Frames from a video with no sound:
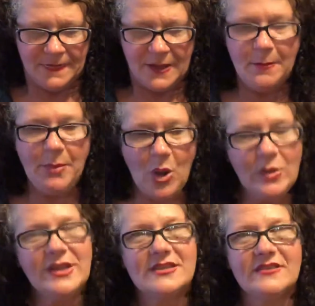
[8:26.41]

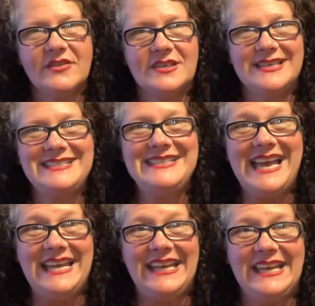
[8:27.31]
components of this, is
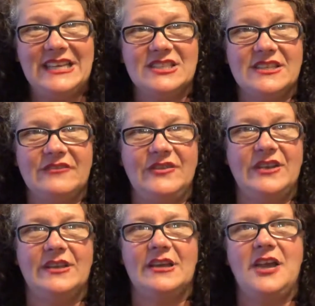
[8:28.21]
getting into the
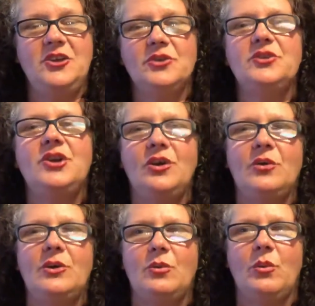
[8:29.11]
feeling. And you'll
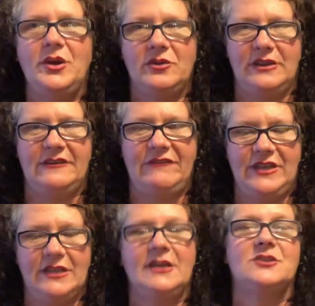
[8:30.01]
know when you're in the
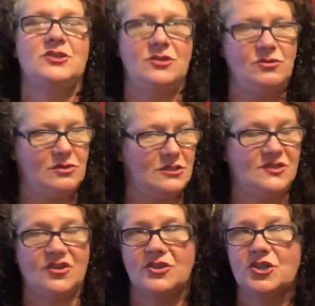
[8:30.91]
feeling, because you could
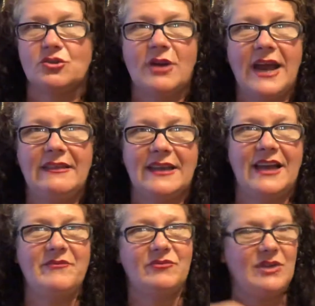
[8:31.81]
start to cry. Like,
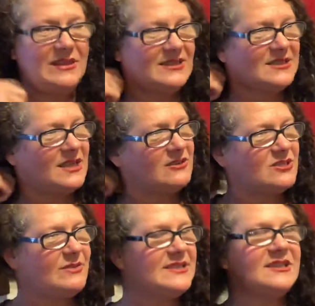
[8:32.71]
I've written this letter to
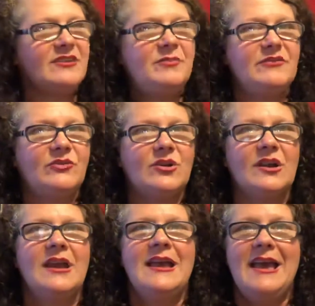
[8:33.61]
myself before,
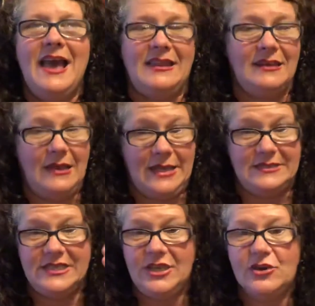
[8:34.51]
and
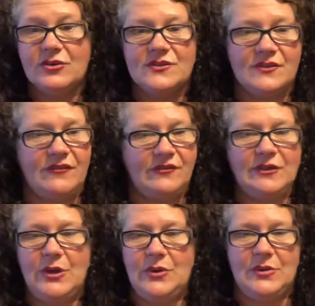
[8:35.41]
tears are
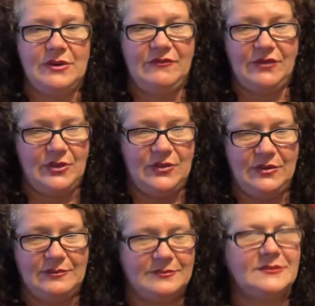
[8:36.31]
float.
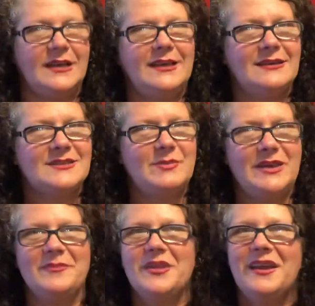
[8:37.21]
I can't
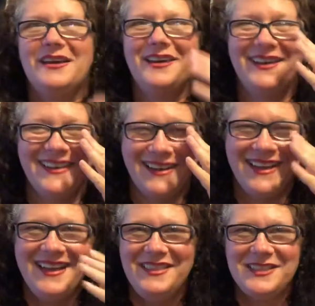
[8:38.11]
speak.
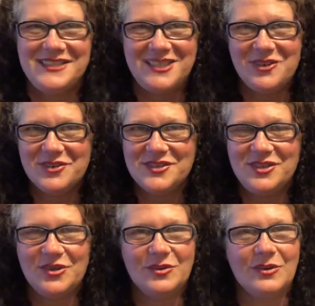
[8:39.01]
The tears, you
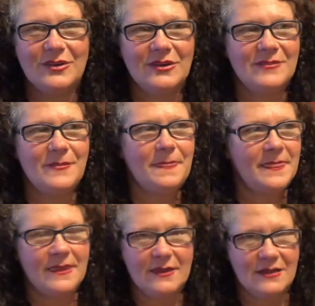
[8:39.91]
know,
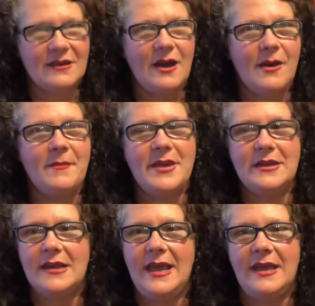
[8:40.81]
come,
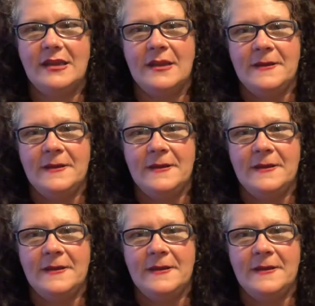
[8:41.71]
and